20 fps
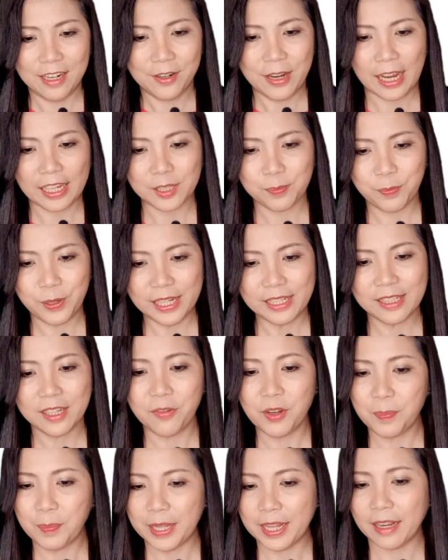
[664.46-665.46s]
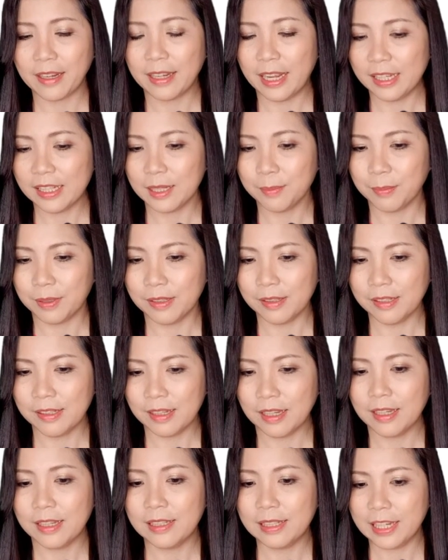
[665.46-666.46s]
Express the repeating decimals
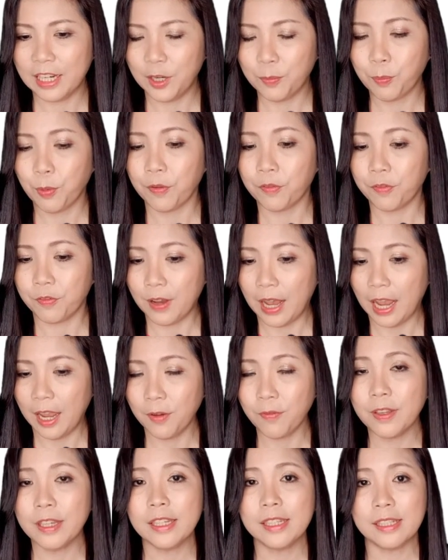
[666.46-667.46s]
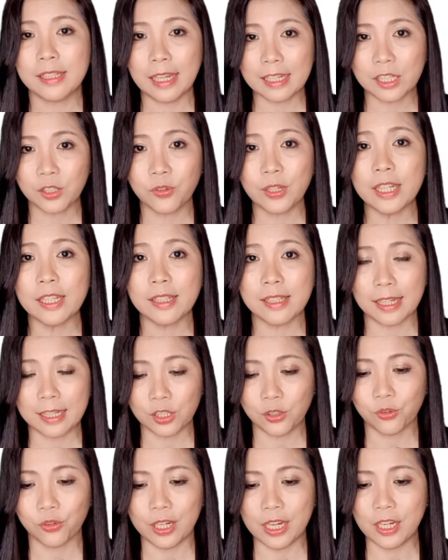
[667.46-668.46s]

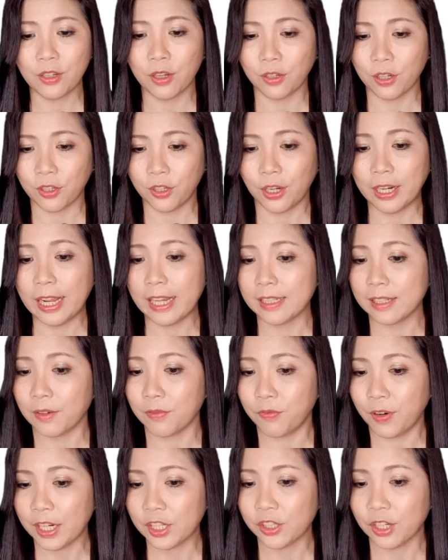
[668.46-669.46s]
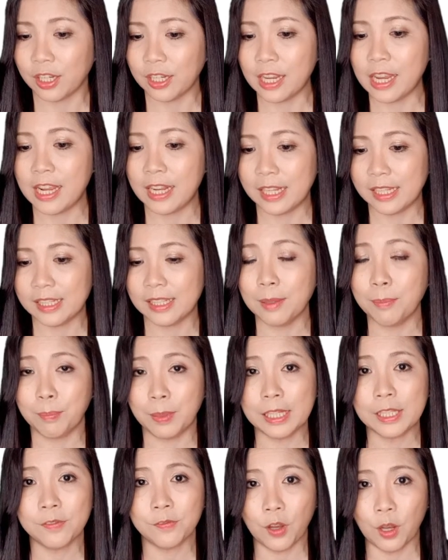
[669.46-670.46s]
0.56363 dot dot dot as a fraction in its
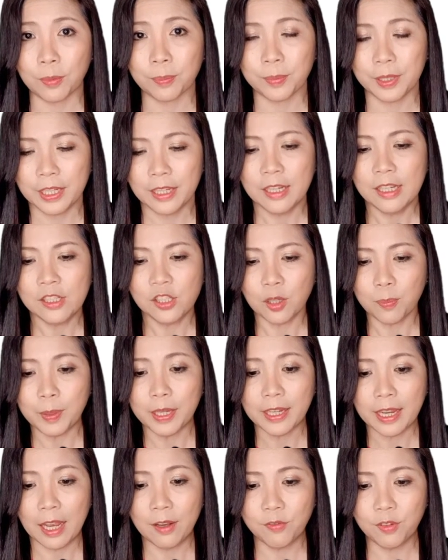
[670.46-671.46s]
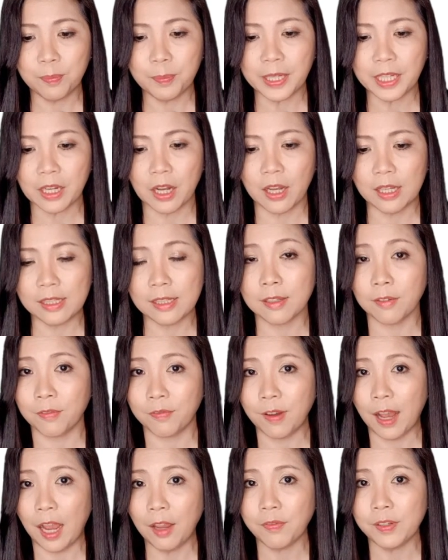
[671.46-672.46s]
simplest form. So be careful because the
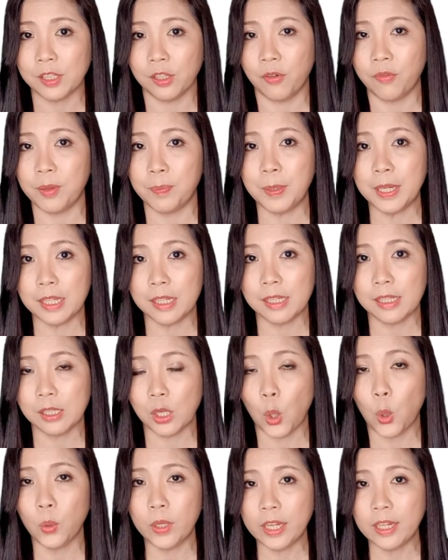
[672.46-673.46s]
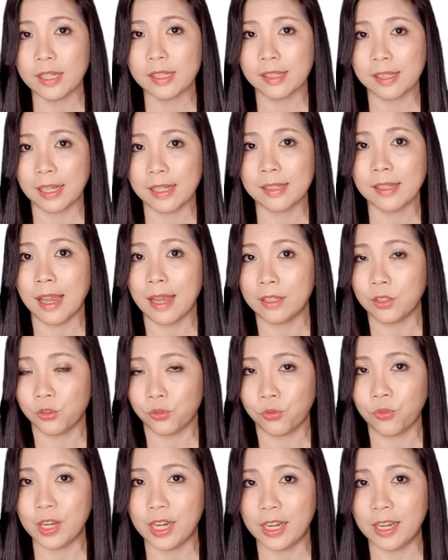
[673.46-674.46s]
5 is not repeated, only the 6 and
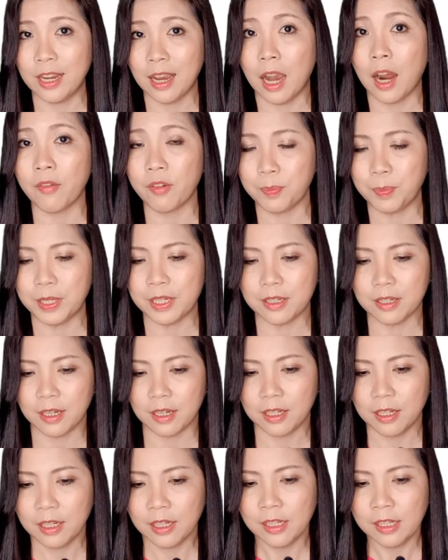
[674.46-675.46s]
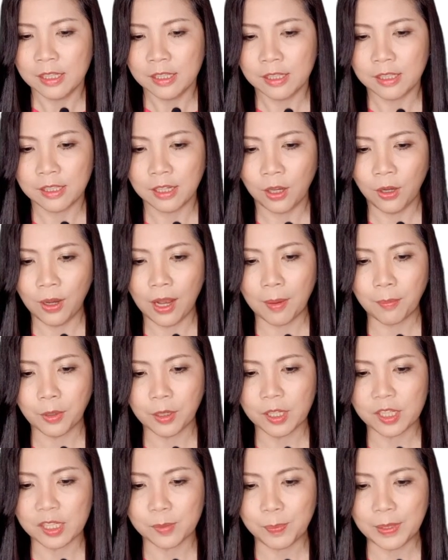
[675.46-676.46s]
3 are repeated. So I'm
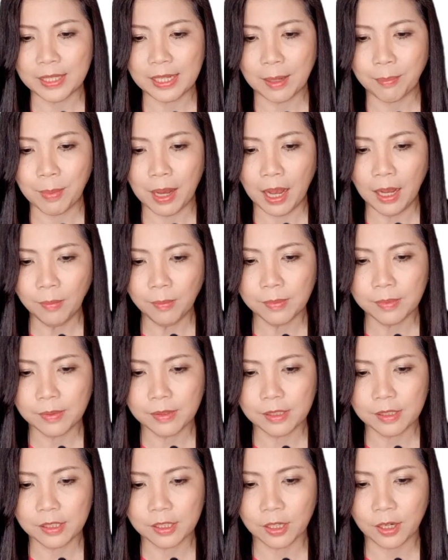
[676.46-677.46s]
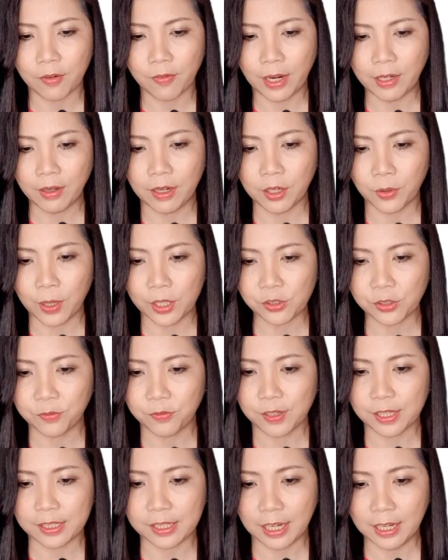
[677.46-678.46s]
going to split them up. So I'll write down the question
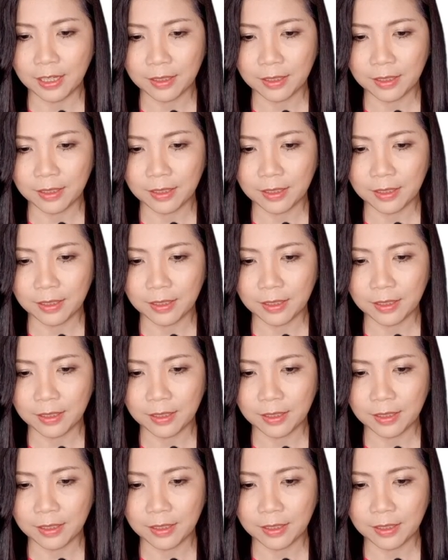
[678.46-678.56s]
first.